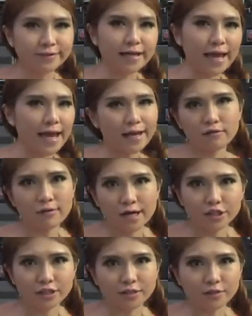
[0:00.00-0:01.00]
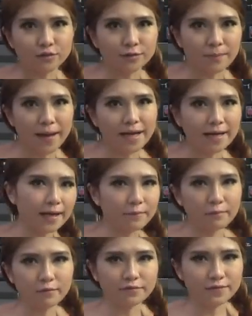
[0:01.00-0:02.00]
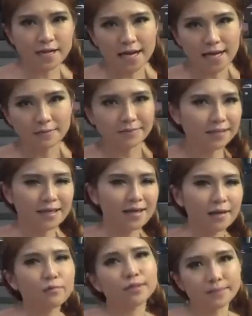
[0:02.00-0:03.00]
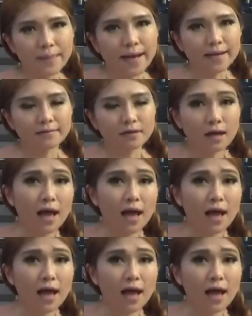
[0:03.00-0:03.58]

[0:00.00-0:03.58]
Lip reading: the head crashed into the bed a couple of times. It was bad.